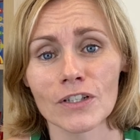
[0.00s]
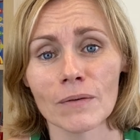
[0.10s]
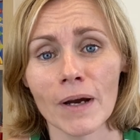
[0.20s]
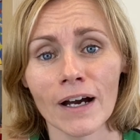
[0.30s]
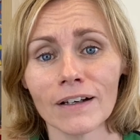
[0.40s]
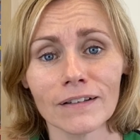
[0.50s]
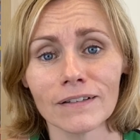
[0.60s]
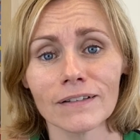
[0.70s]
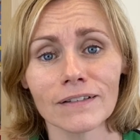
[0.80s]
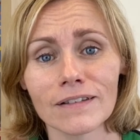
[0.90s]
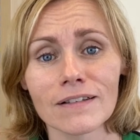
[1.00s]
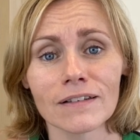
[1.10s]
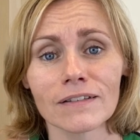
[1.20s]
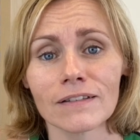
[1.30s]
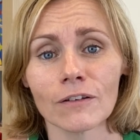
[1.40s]
about
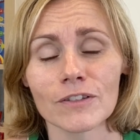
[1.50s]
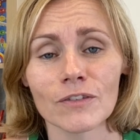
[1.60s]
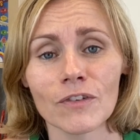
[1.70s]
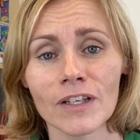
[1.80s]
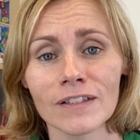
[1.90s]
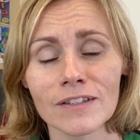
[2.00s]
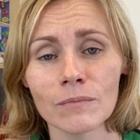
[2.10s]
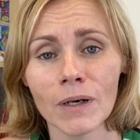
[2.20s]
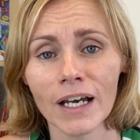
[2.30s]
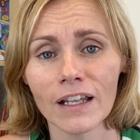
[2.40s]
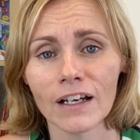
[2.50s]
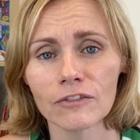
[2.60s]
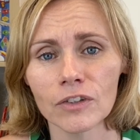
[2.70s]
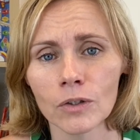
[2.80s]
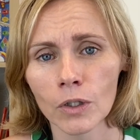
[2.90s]
lots of things in my life
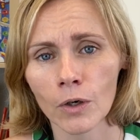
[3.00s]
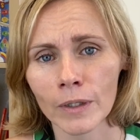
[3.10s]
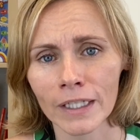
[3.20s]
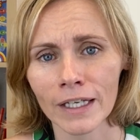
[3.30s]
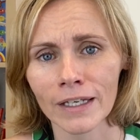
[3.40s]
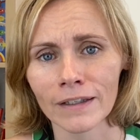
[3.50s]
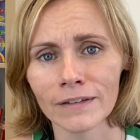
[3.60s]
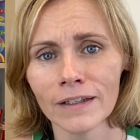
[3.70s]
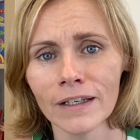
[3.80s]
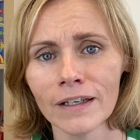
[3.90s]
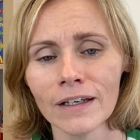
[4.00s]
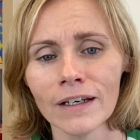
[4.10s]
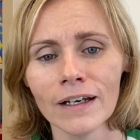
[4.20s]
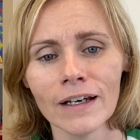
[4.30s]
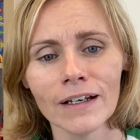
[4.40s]
not going ahead.
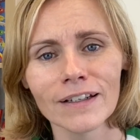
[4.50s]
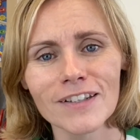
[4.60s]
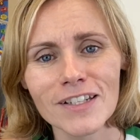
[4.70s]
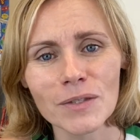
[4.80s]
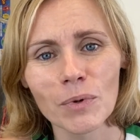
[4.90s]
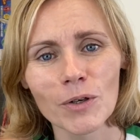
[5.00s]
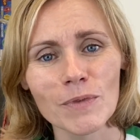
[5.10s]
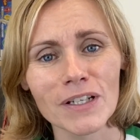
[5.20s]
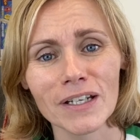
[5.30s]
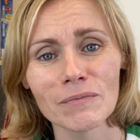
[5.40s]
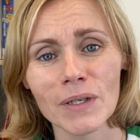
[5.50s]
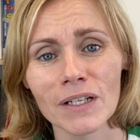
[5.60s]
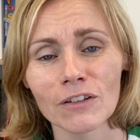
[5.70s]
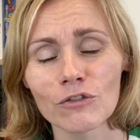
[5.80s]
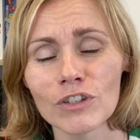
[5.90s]
And disappointment can be a
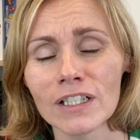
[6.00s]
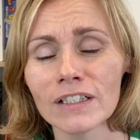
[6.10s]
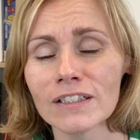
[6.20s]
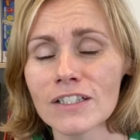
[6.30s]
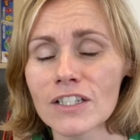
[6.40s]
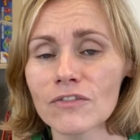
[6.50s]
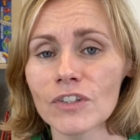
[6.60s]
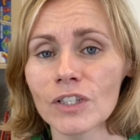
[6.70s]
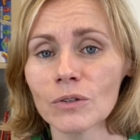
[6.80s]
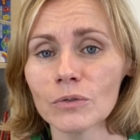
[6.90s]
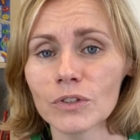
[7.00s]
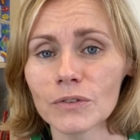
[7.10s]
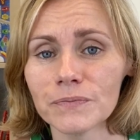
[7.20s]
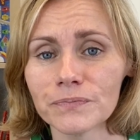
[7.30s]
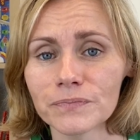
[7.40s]
really difficult
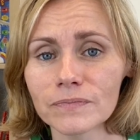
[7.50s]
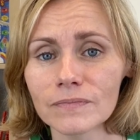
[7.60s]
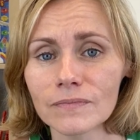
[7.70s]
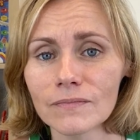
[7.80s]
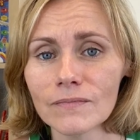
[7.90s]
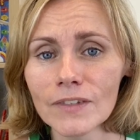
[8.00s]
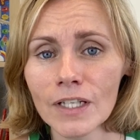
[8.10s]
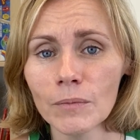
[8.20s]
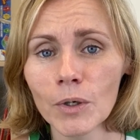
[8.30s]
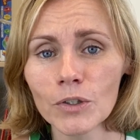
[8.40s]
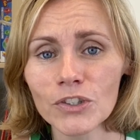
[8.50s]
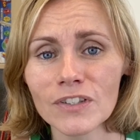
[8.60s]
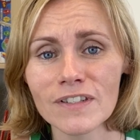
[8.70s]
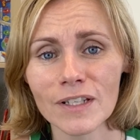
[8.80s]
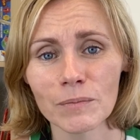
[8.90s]
emotion
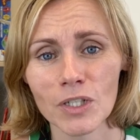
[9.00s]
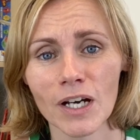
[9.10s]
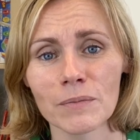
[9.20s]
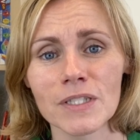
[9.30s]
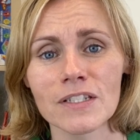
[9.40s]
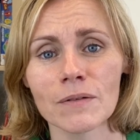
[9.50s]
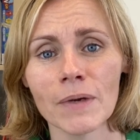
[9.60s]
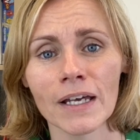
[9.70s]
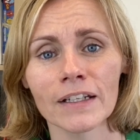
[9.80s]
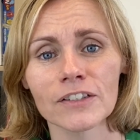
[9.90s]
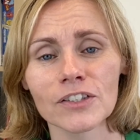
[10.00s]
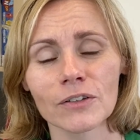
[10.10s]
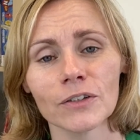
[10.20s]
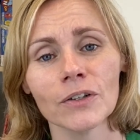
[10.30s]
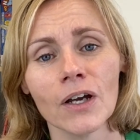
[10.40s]
sometimes to manage,
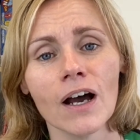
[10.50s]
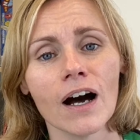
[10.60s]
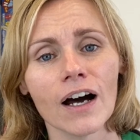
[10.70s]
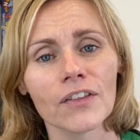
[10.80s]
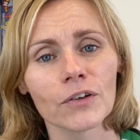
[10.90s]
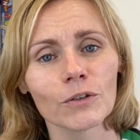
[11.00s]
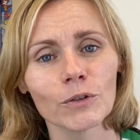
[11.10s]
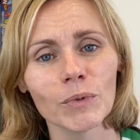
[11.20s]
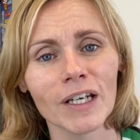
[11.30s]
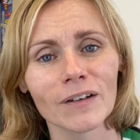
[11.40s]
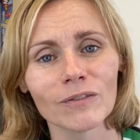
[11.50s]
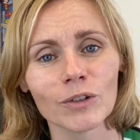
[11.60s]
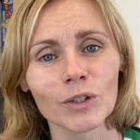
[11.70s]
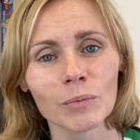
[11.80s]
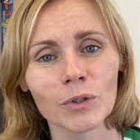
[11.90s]
so I thought it would be helpful
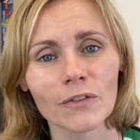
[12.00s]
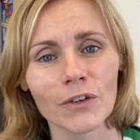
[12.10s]
to put